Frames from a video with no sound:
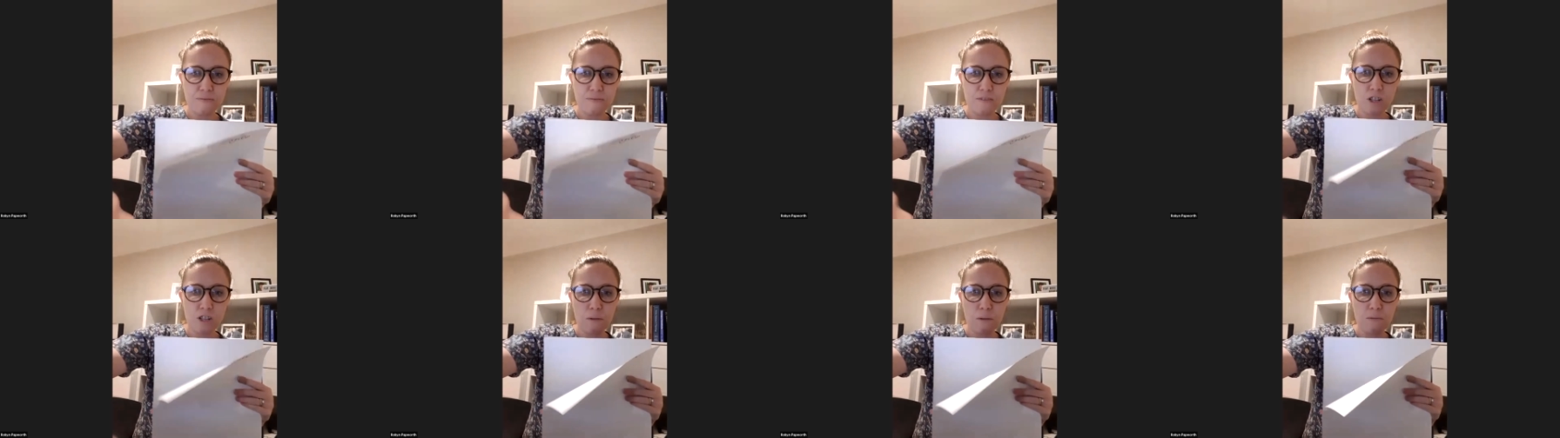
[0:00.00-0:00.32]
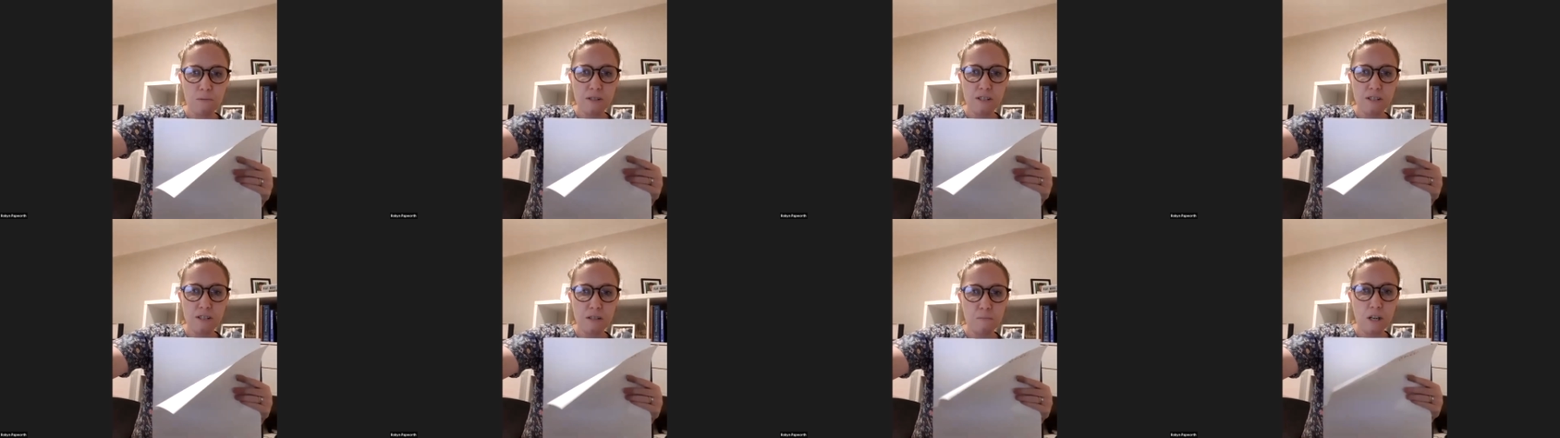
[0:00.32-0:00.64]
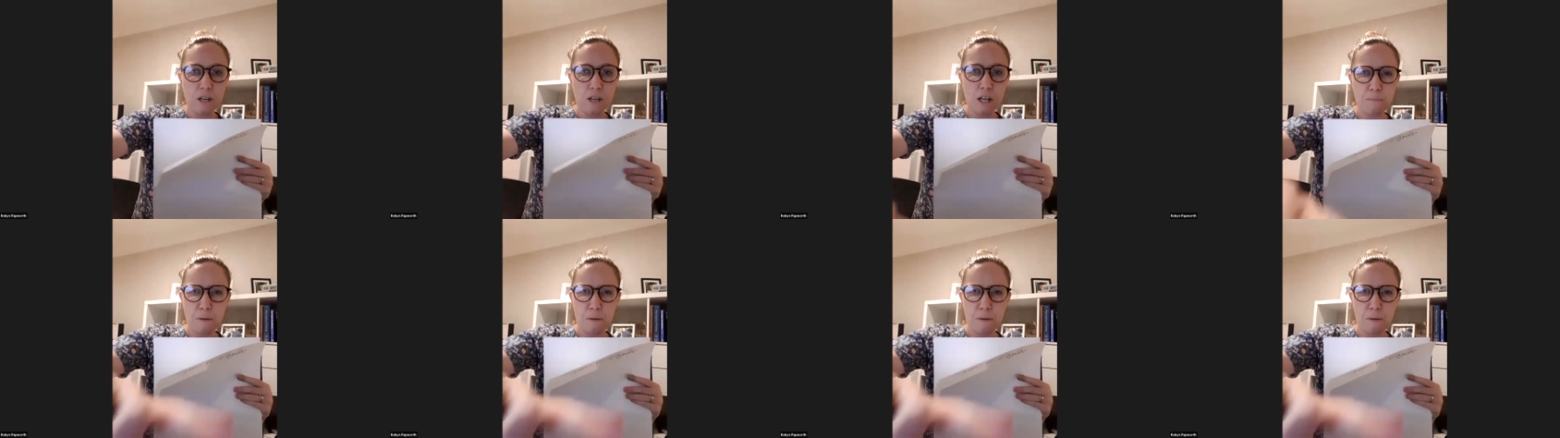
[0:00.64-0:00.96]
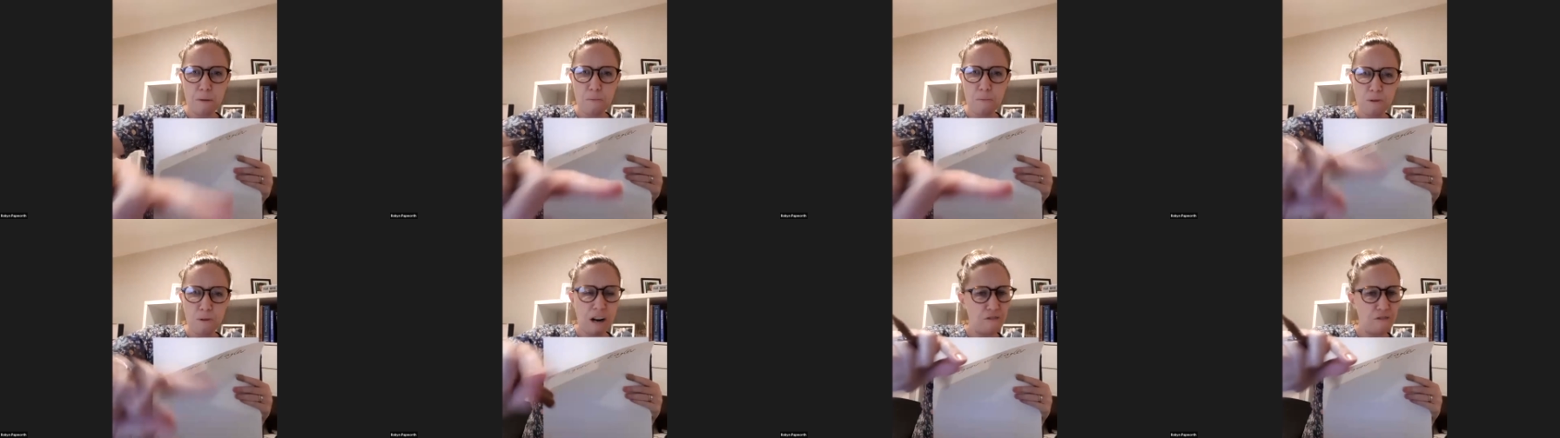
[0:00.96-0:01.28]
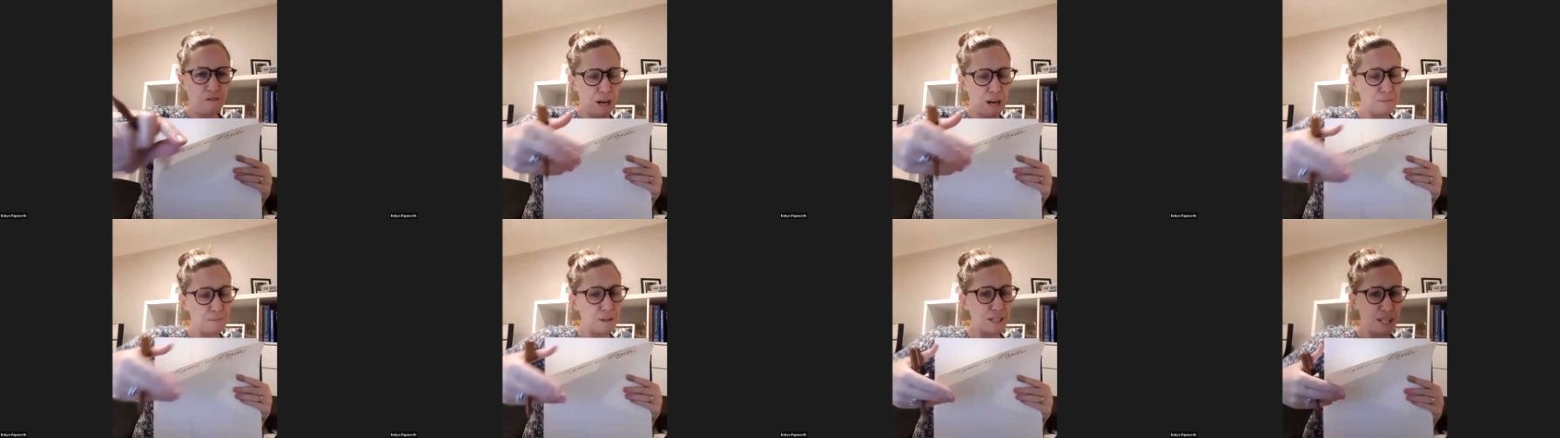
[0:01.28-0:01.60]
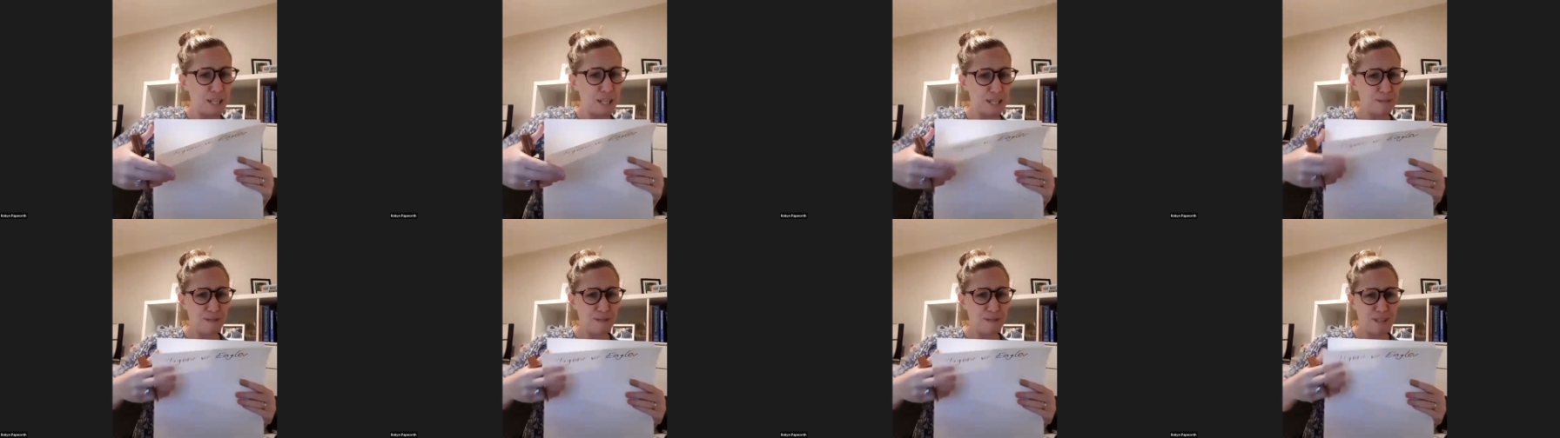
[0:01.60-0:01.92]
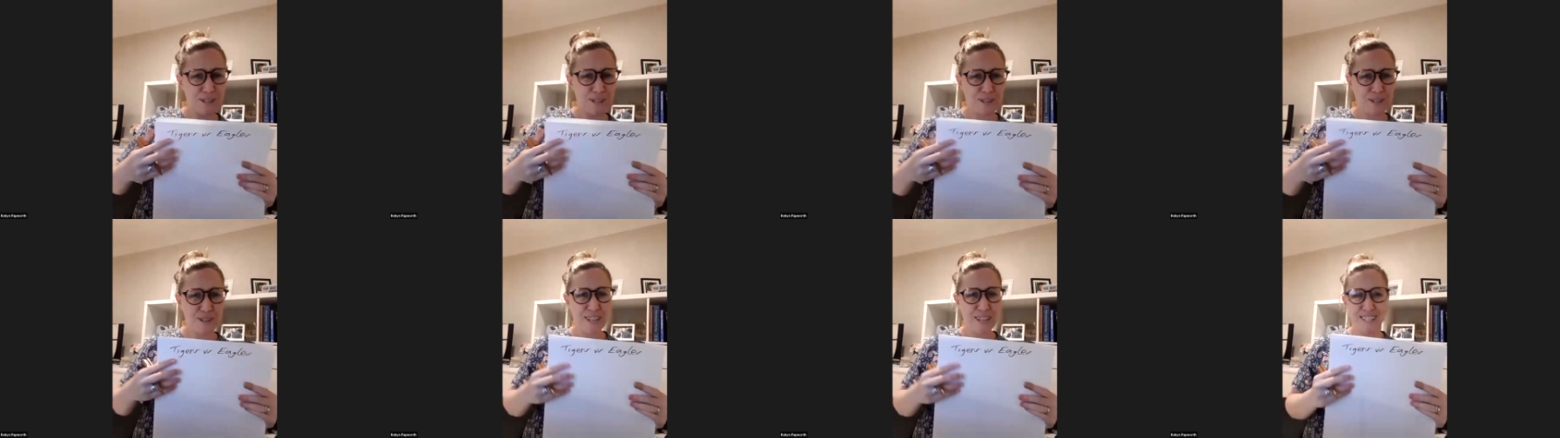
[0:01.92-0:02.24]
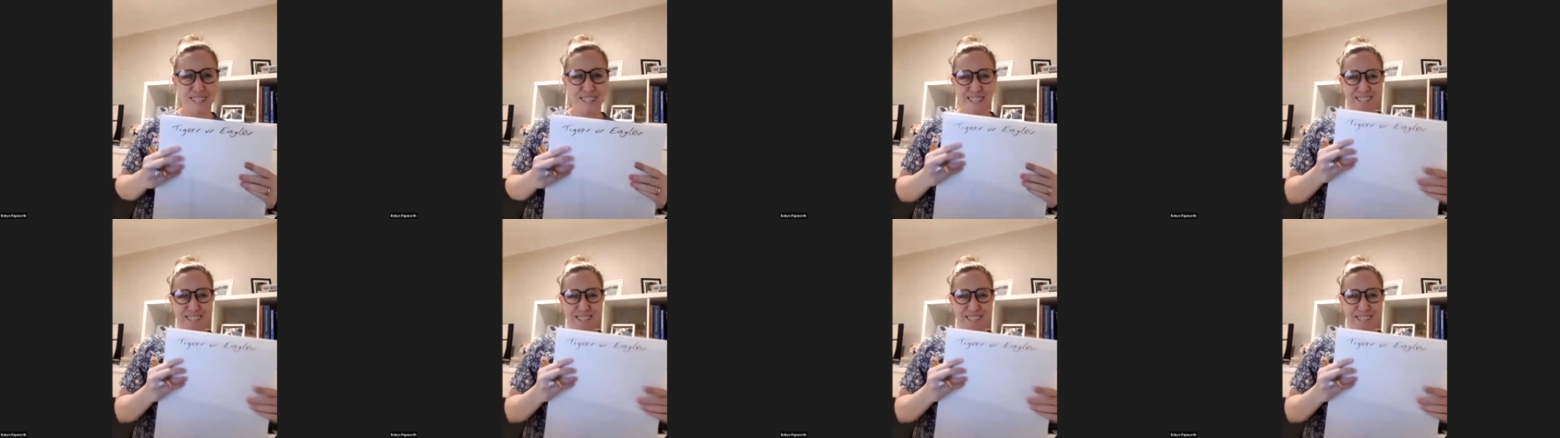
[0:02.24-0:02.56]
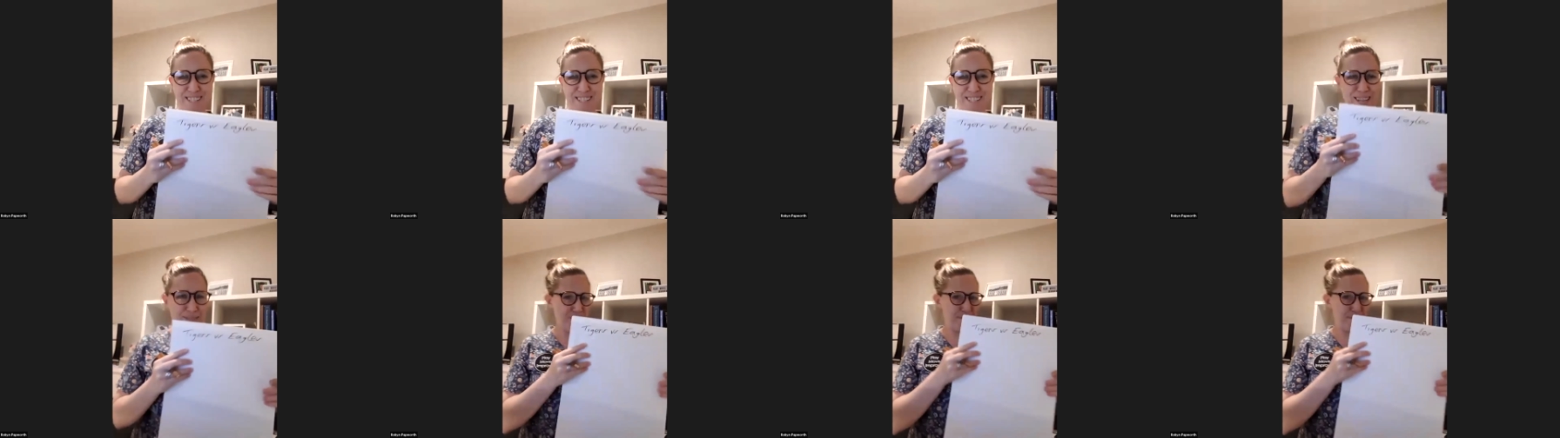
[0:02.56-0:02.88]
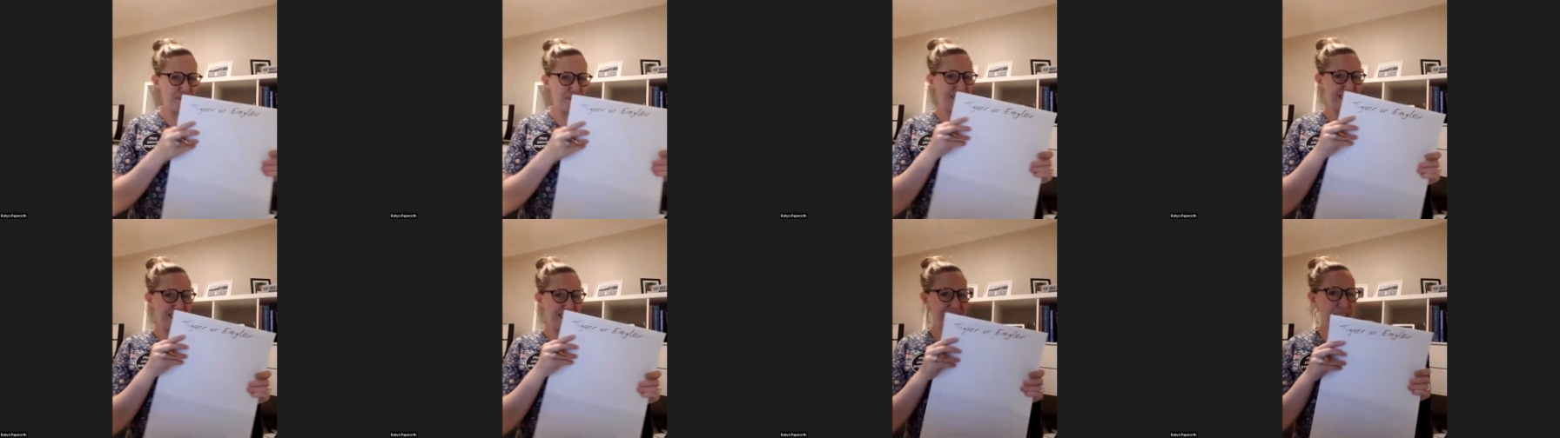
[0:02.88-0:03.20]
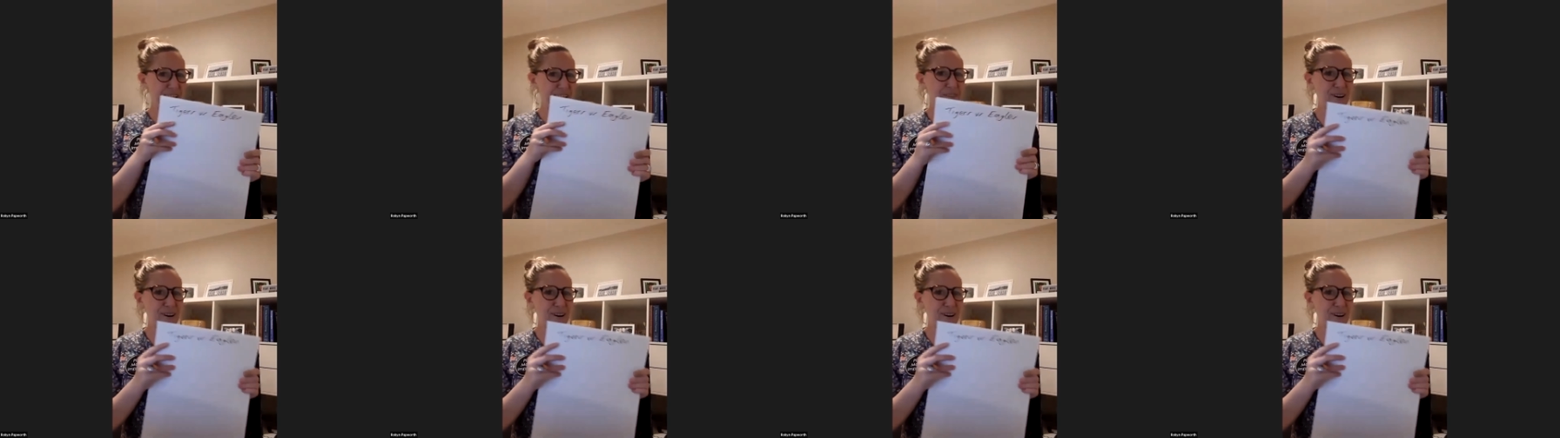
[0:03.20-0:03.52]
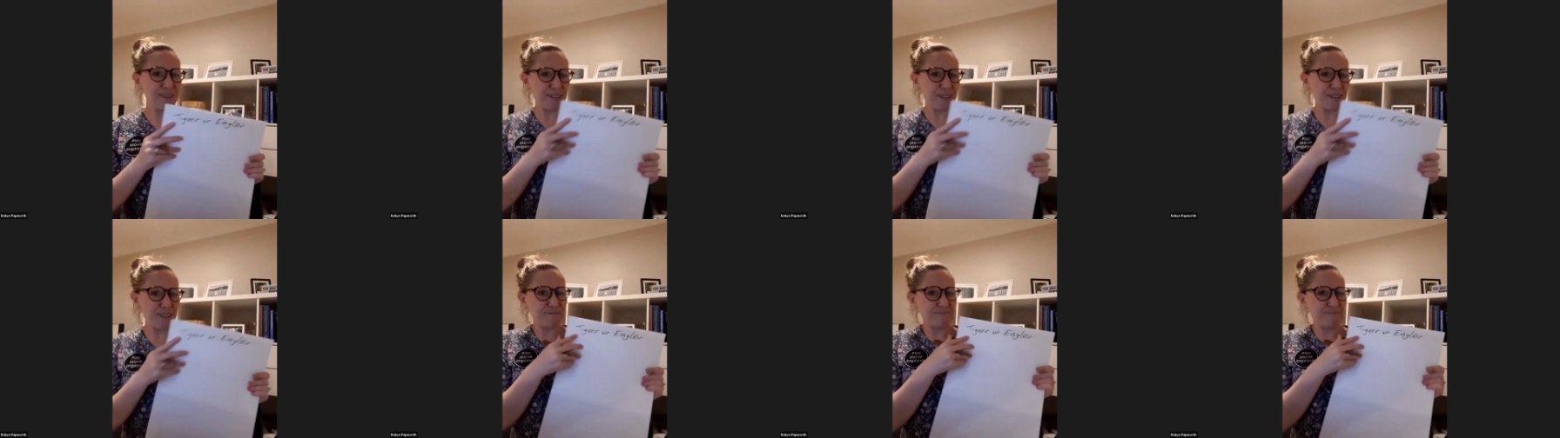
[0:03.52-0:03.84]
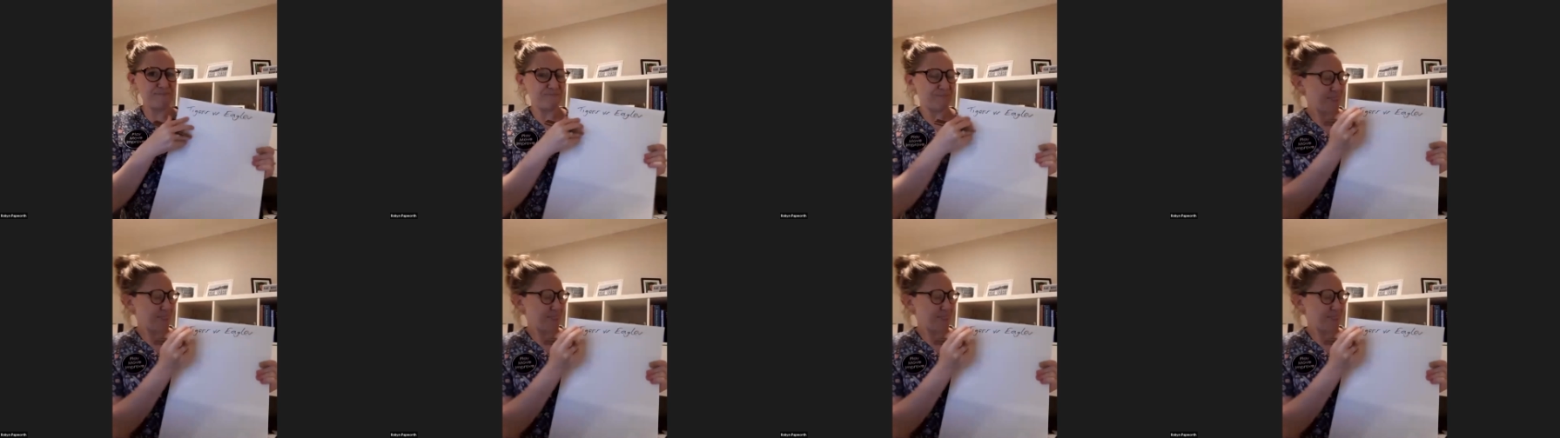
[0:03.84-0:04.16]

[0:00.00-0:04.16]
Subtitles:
Sorry, I'm just admitting people. When I randomly touch my screen, it's just letting people in. Welcome.